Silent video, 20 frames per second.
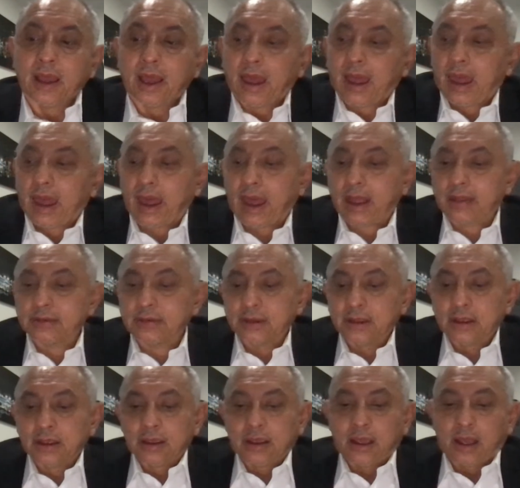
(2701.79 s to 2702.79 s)
And
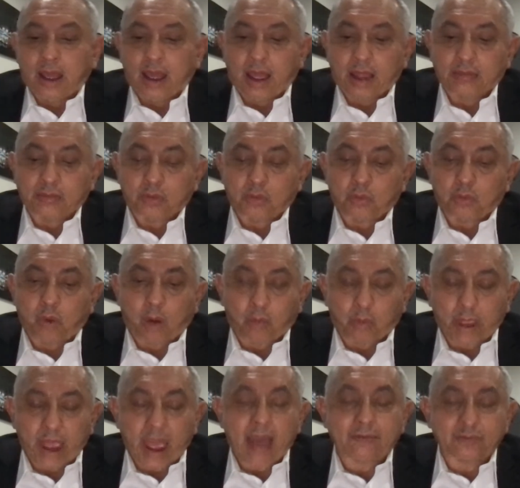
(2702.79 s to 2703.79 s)
and what
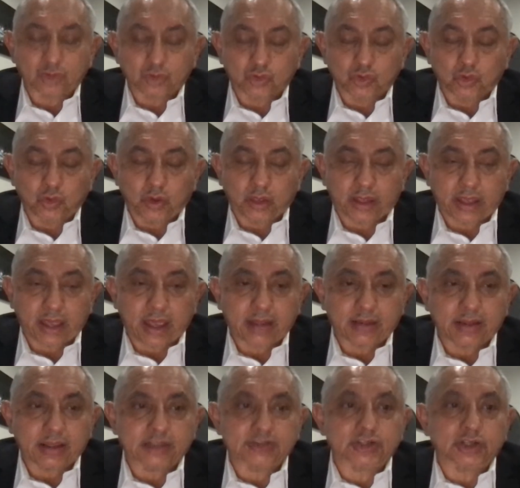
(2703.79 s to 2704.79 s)
we have to do
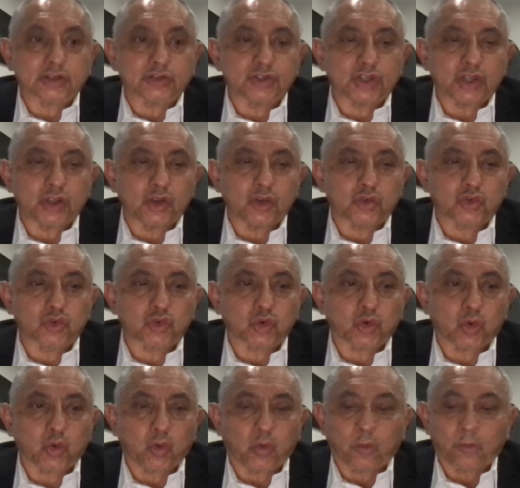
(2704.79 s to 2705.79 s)
again is continue
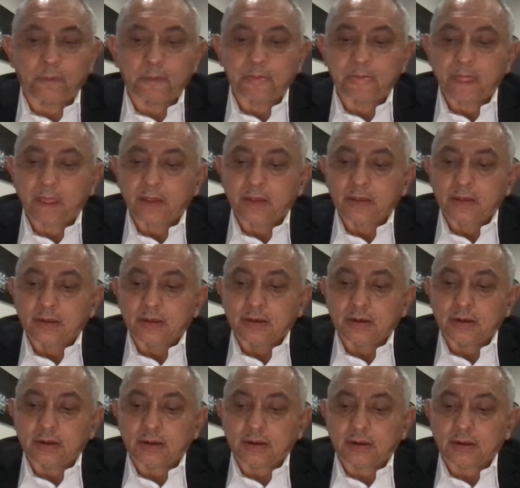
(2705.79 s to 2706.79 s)

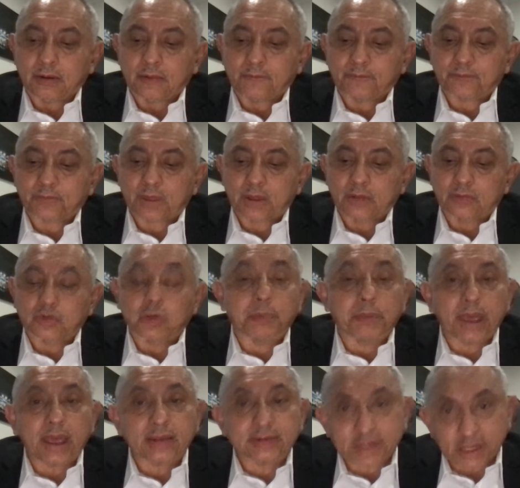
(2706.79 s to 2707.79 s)
uh, to
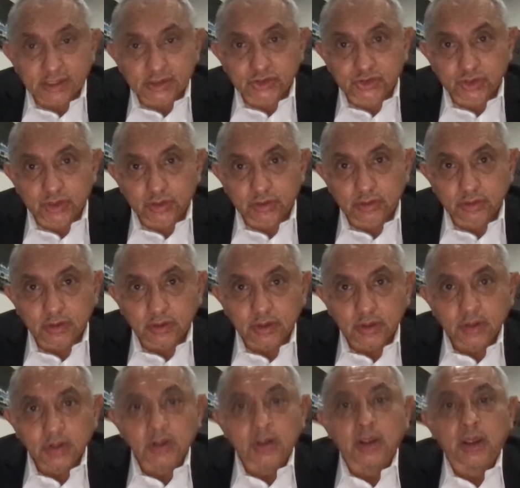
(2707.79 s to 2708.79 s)
pay attention
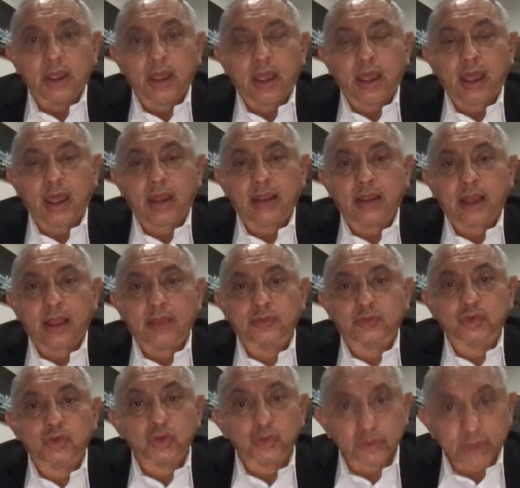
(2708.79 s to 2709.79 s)
and
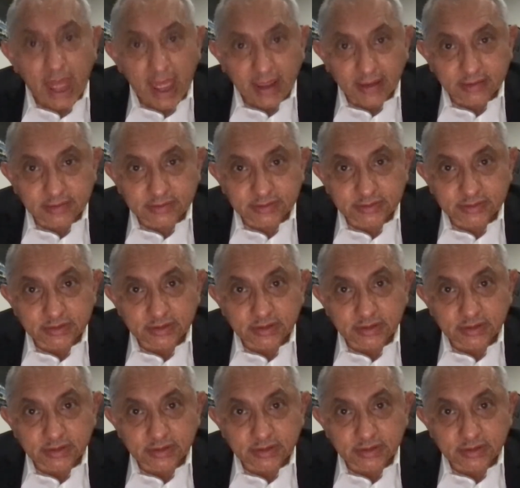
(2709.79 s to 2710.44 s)
to unite